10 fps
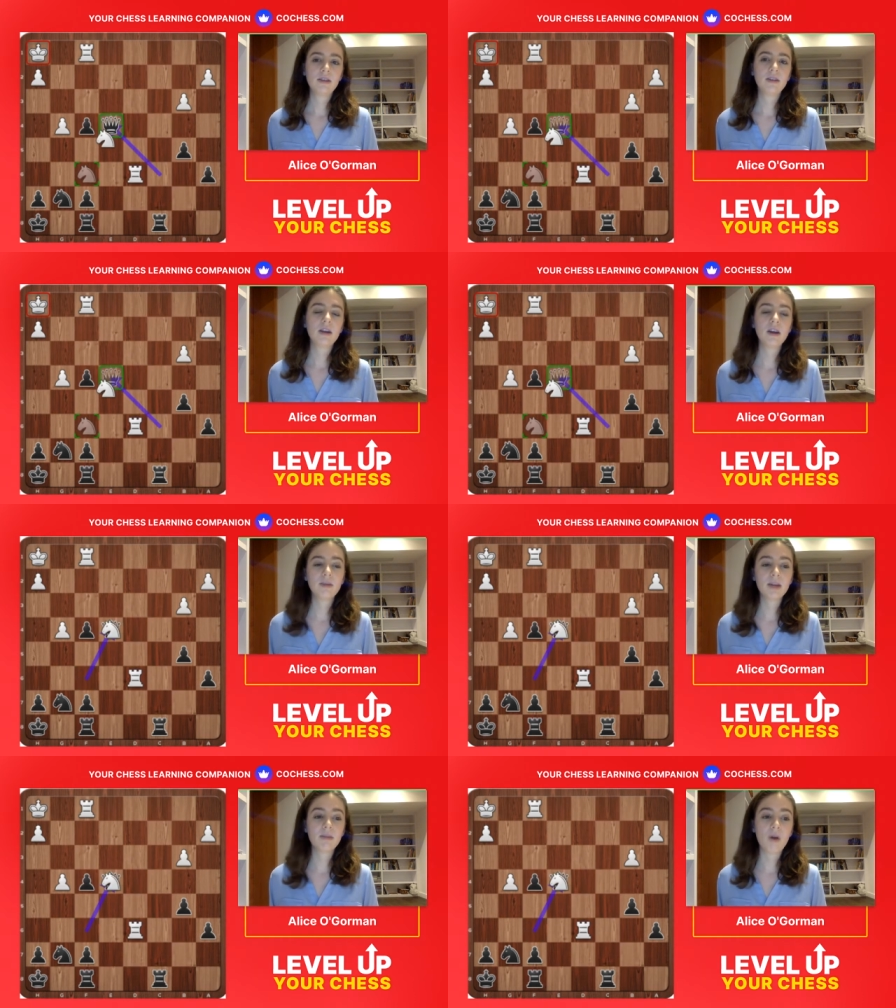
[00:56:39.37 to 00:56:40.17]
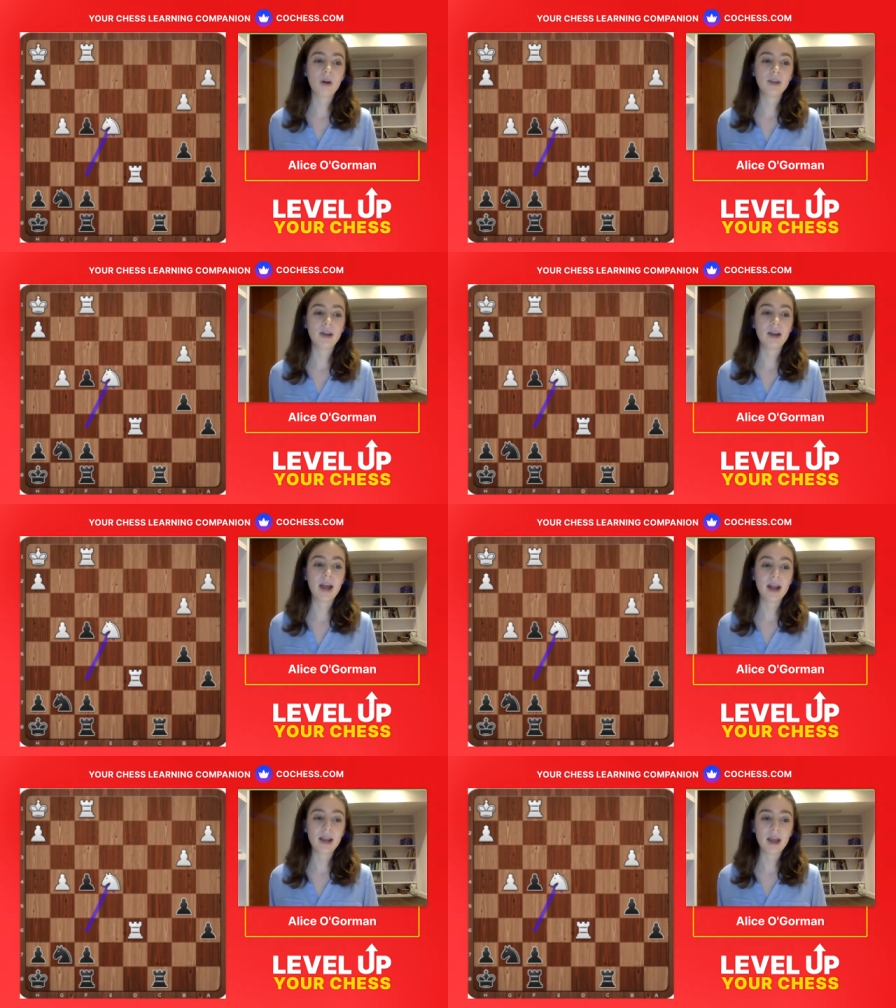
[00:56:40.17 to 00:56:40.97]
they're going to be in a pawn down
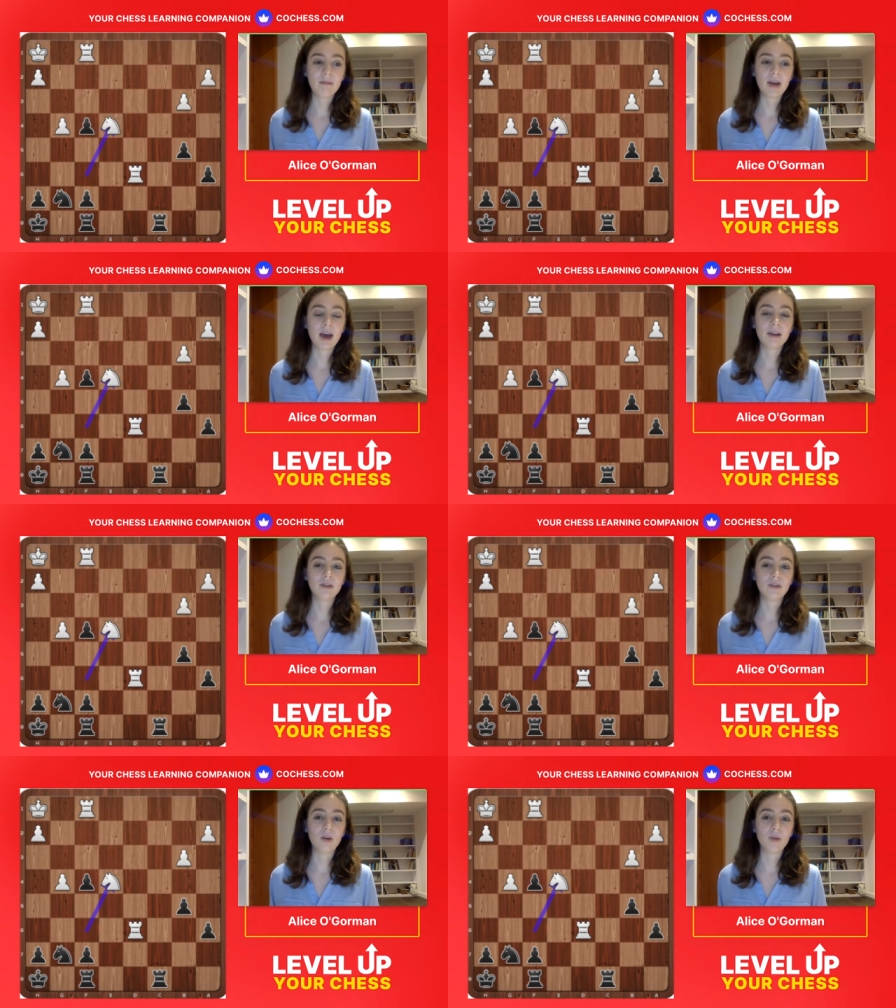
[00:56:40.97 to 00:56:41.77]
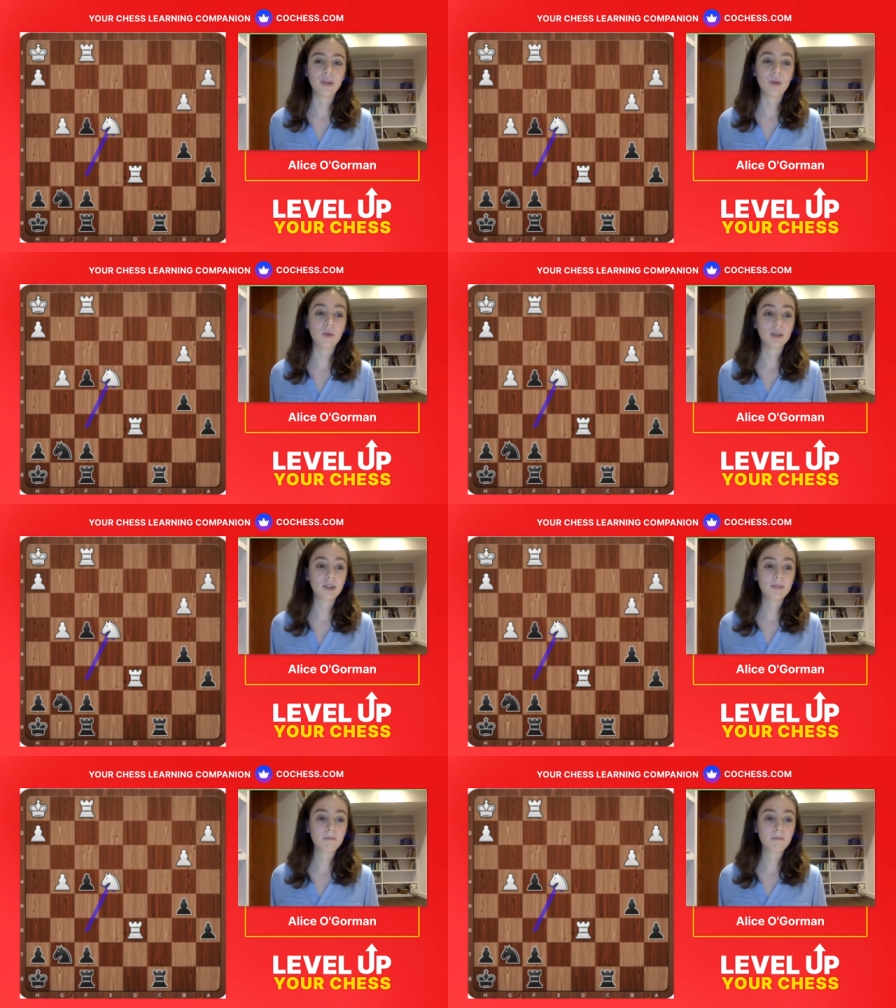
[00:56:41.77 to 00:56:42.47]
endgame, and it's not what they want.